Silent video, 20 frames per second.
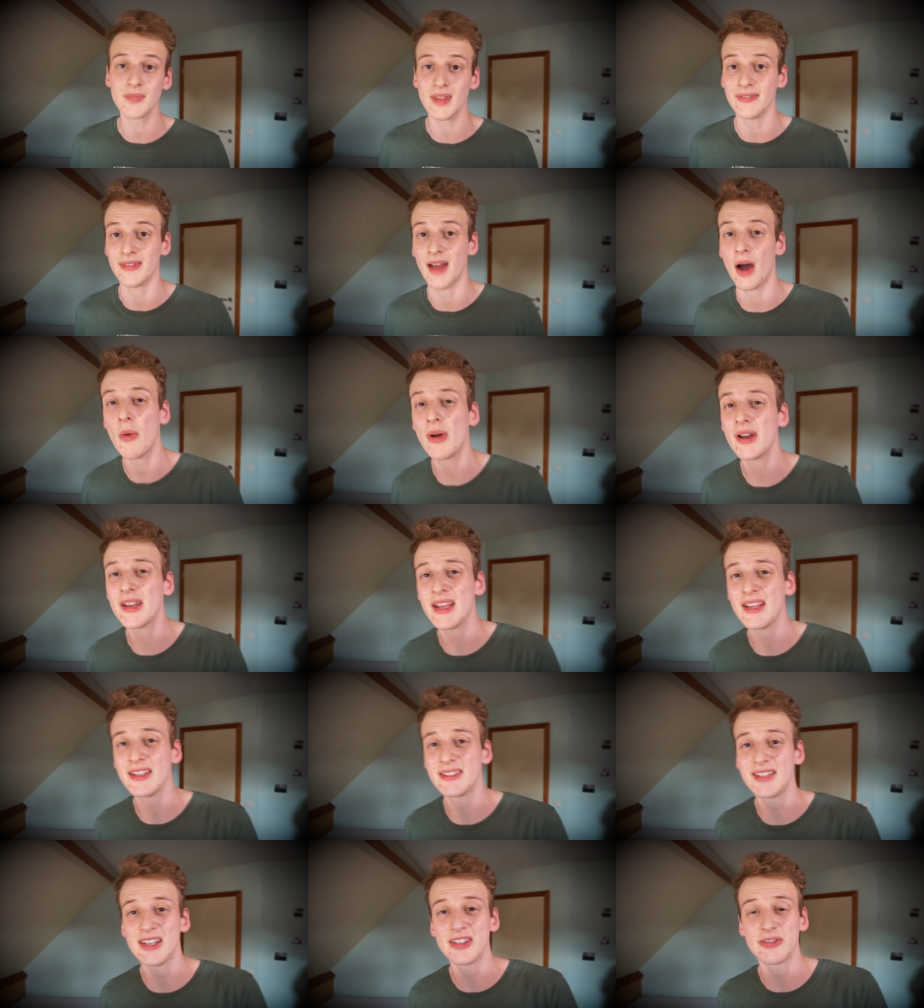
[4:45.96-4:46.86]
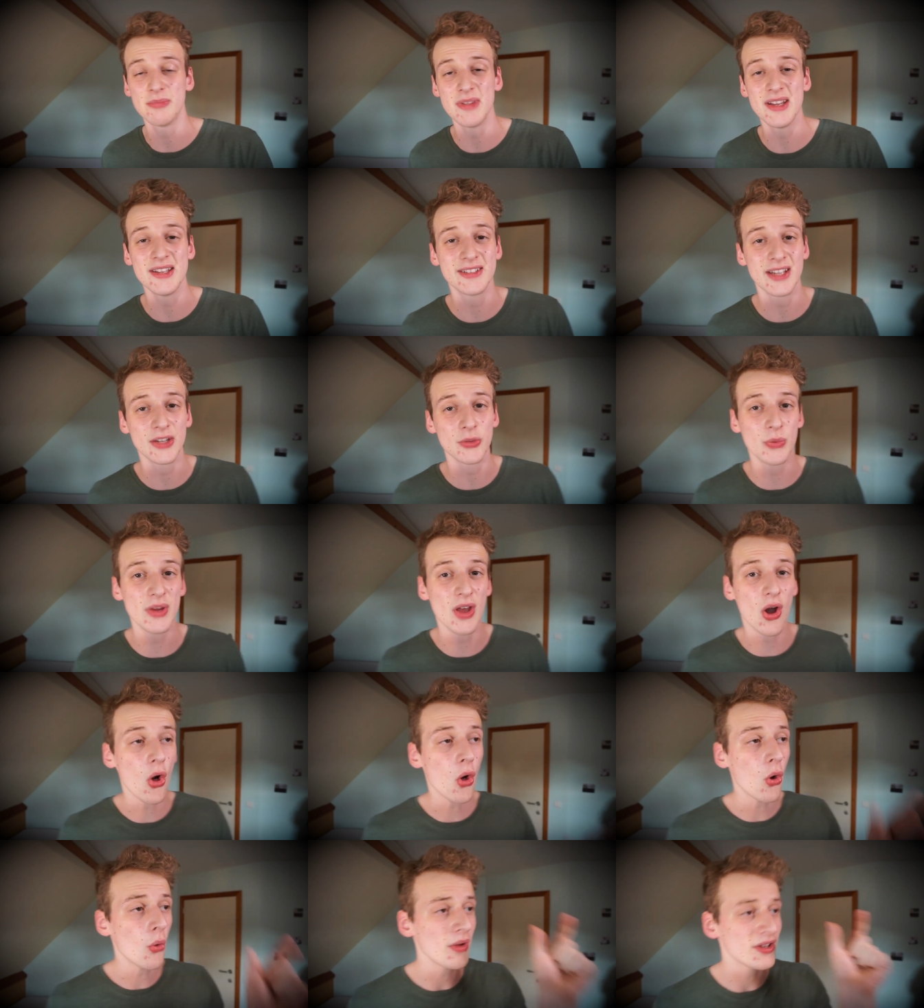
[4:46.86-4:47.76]
Nowadays this means that we
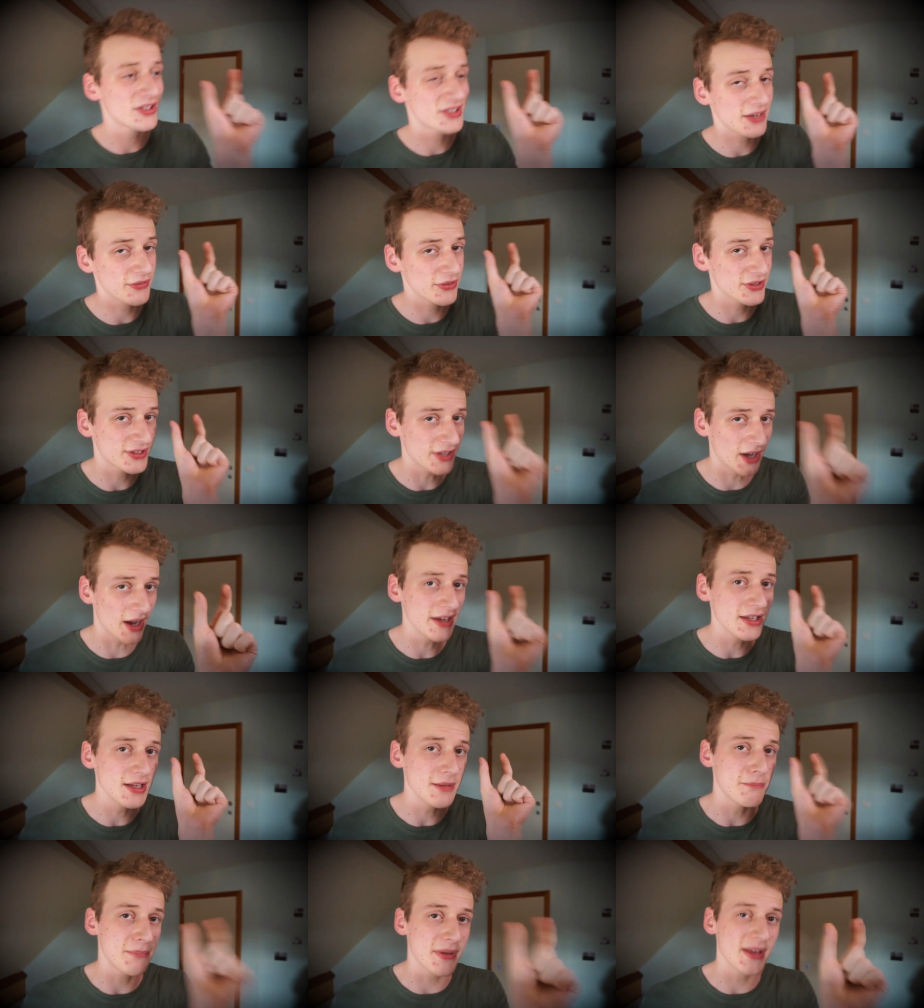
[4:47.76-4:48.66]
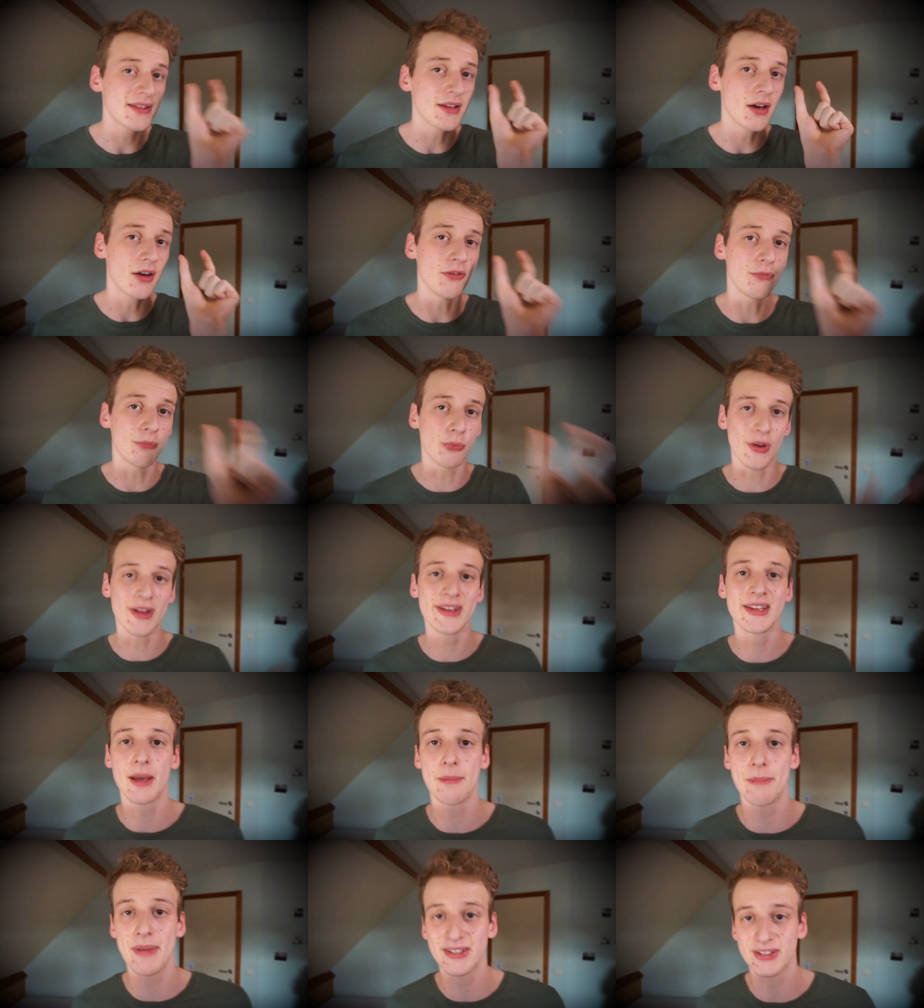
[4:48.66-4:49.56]
always have a tiny bit of brain
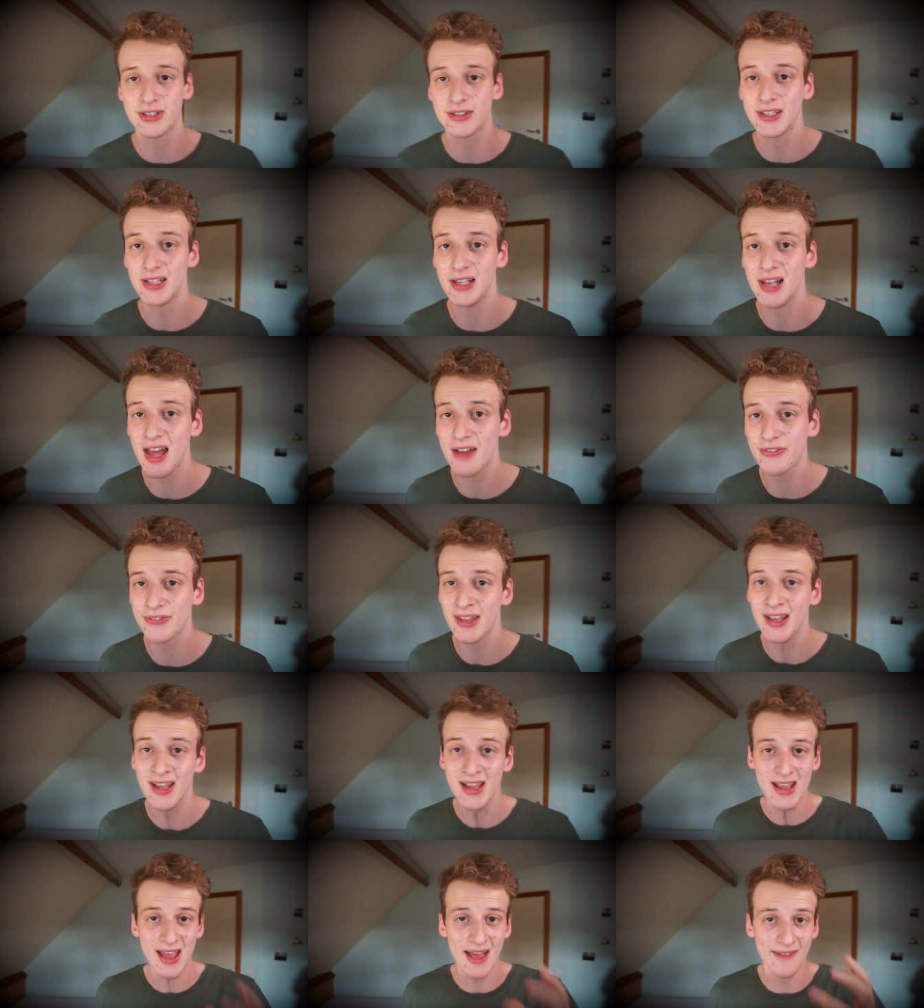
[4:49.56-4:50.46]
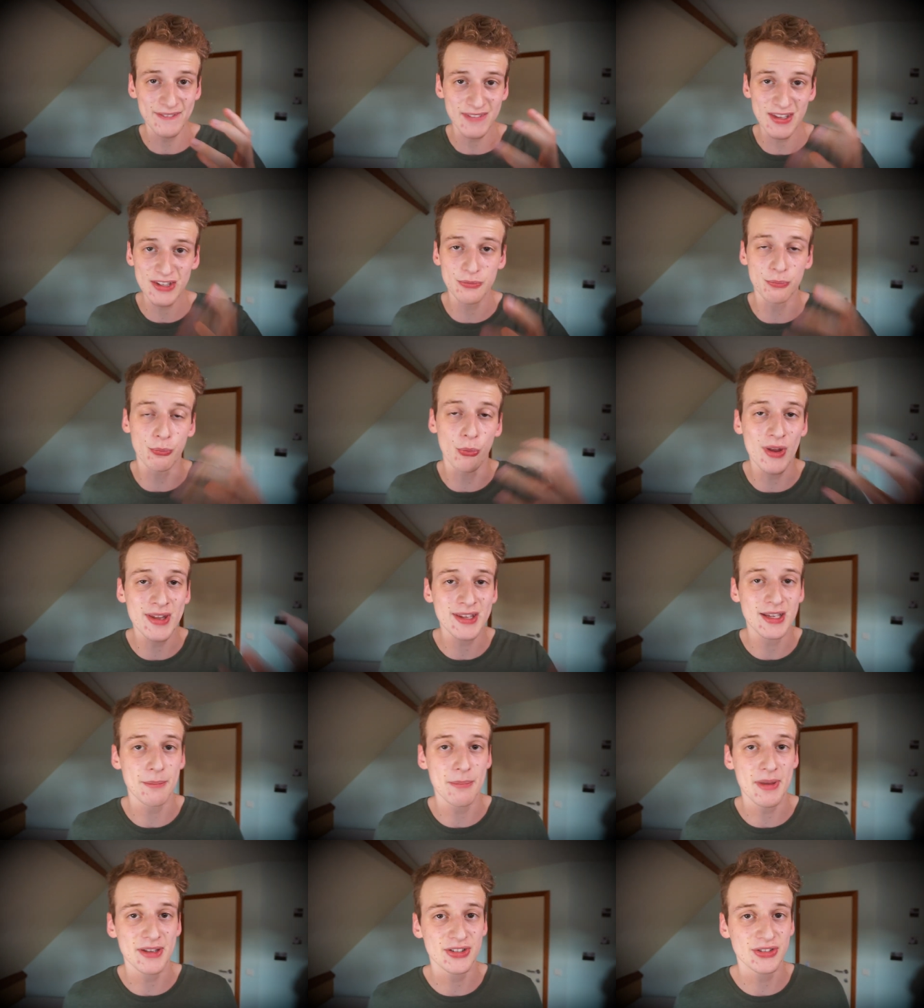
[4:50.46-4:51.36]
capacity left, and this brain
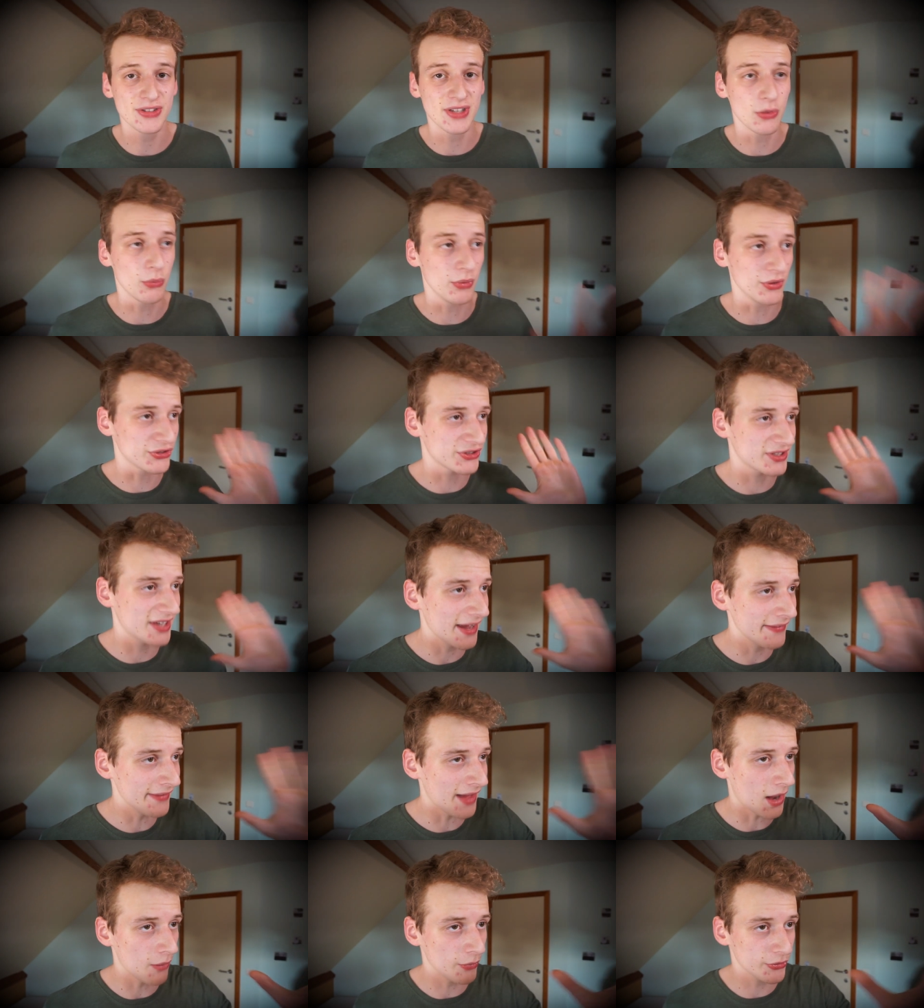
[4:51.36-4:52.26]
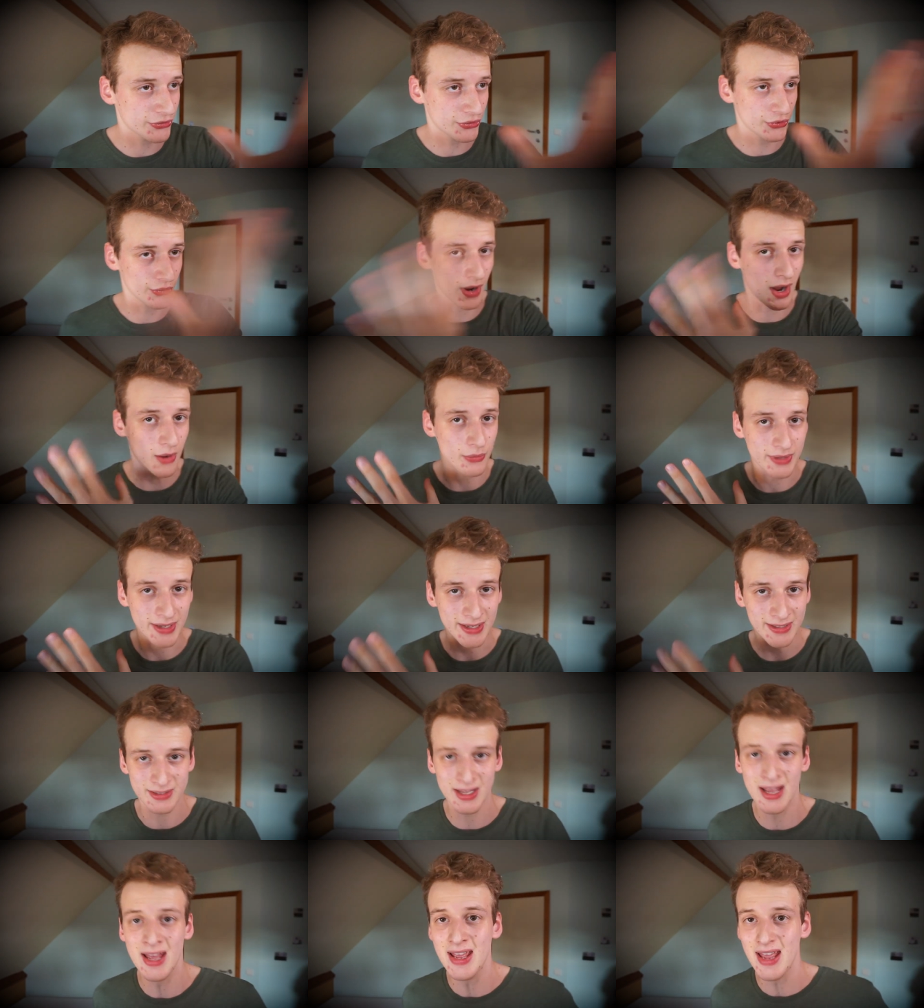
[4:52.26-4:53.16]
capacity will scan our
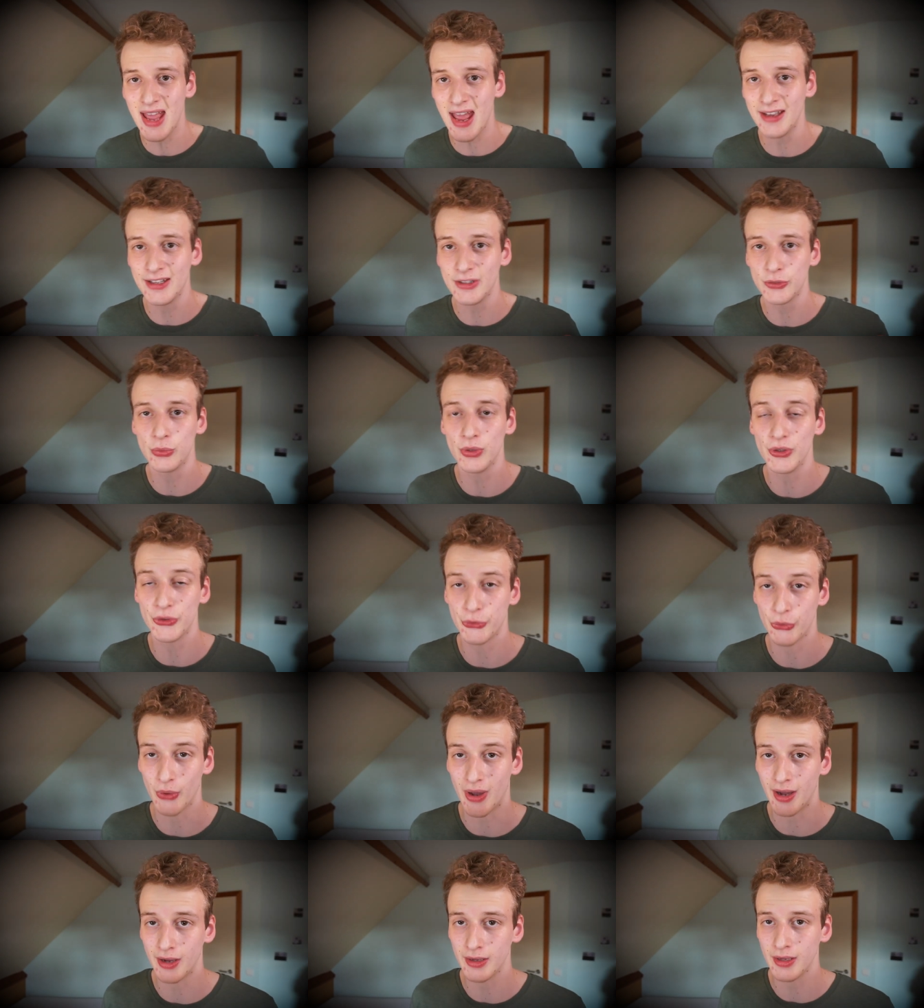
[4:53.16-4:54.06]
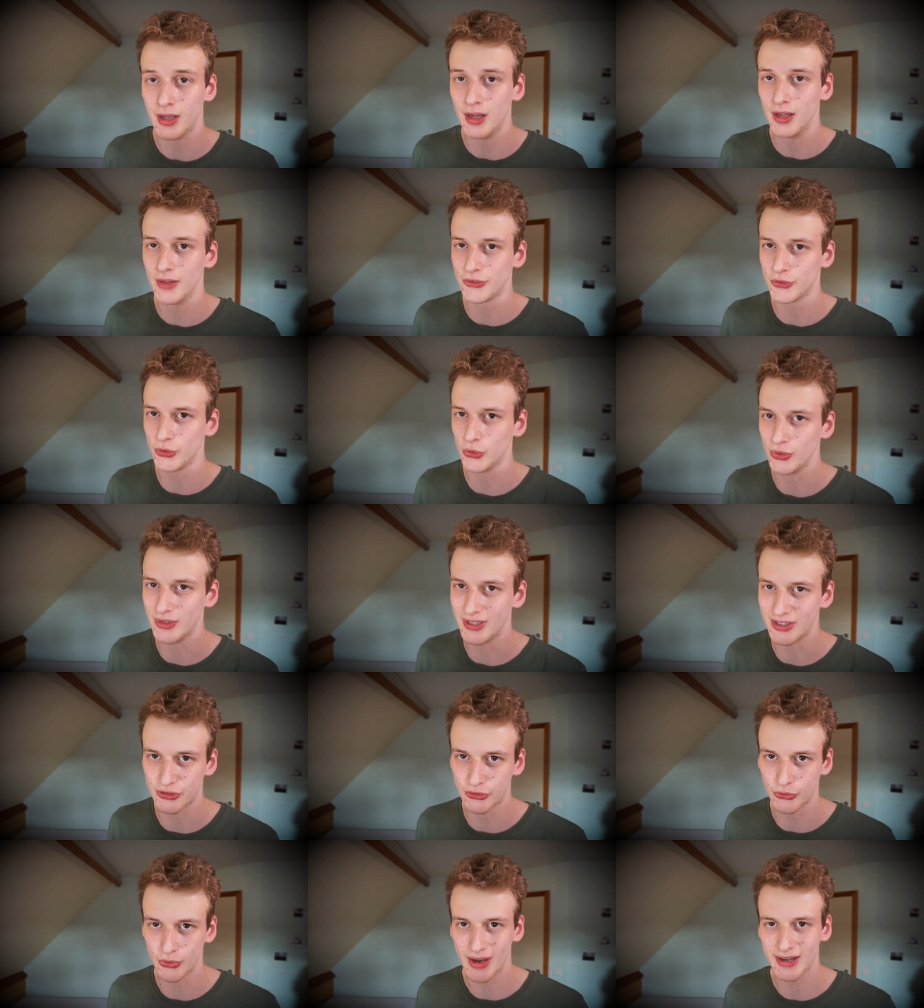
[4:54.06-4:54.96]
surroundings and it will try to
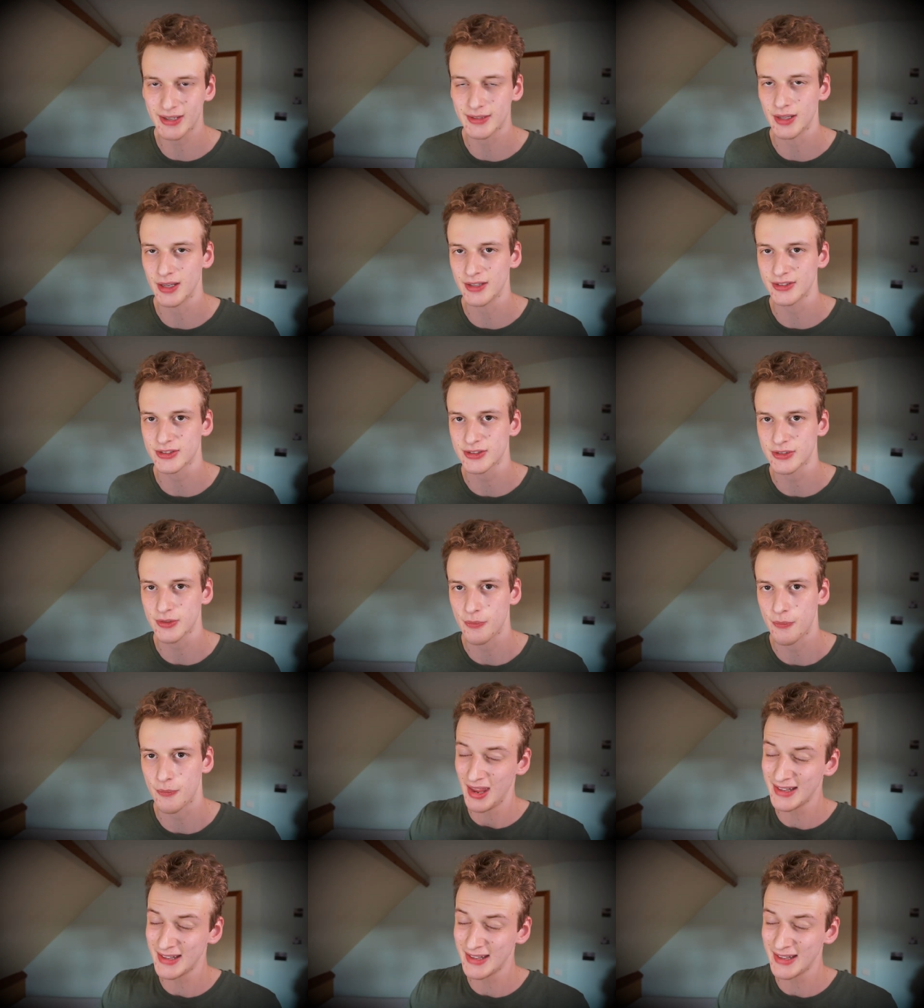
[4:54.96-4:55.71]
distract us.